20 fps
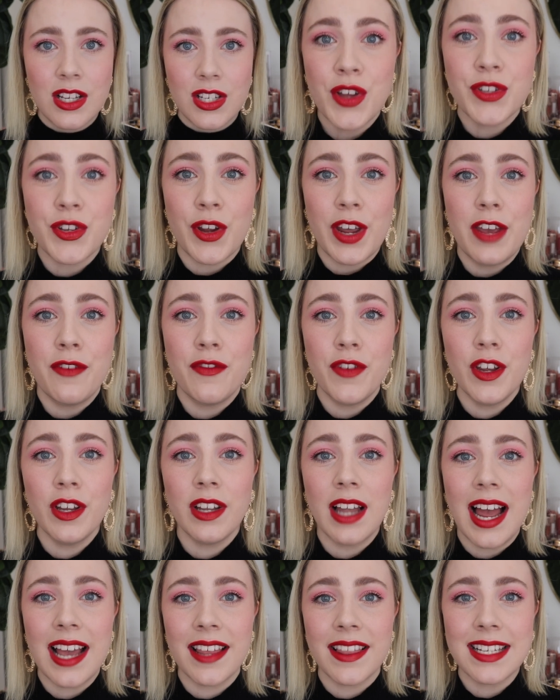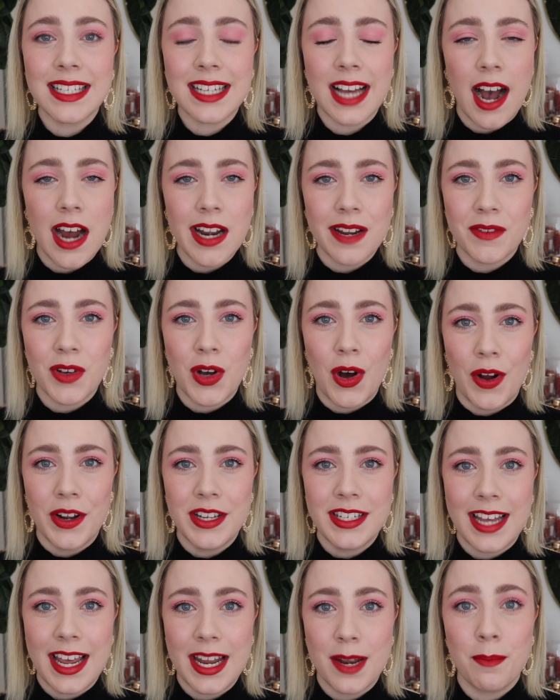So if you like this kind of
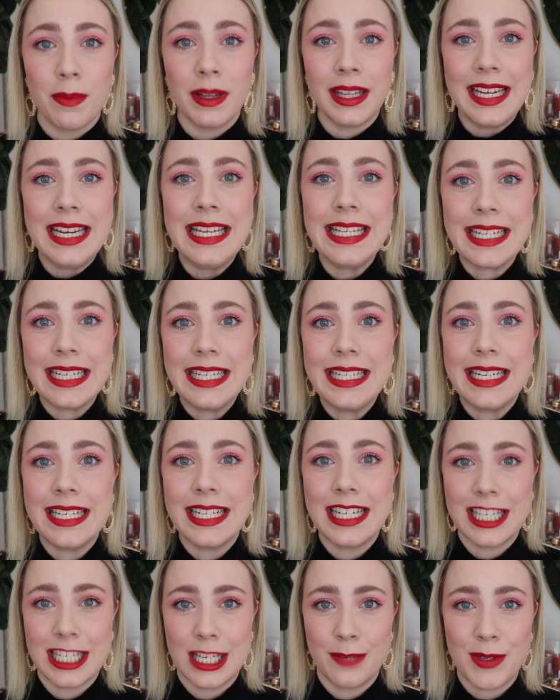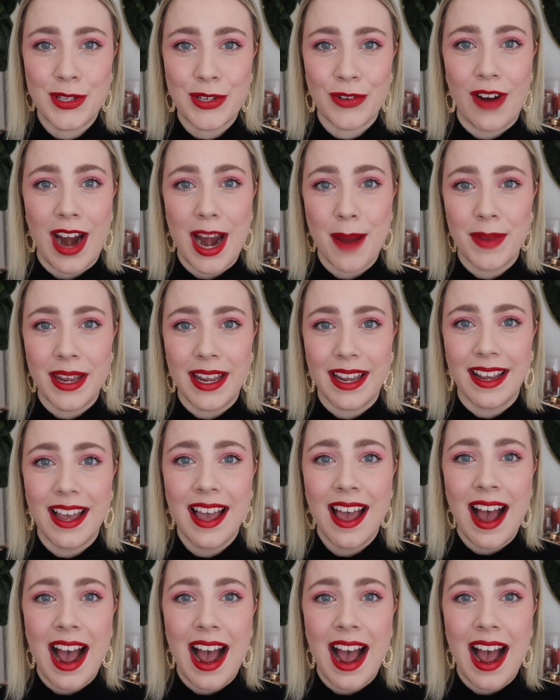content, please consider subscribing.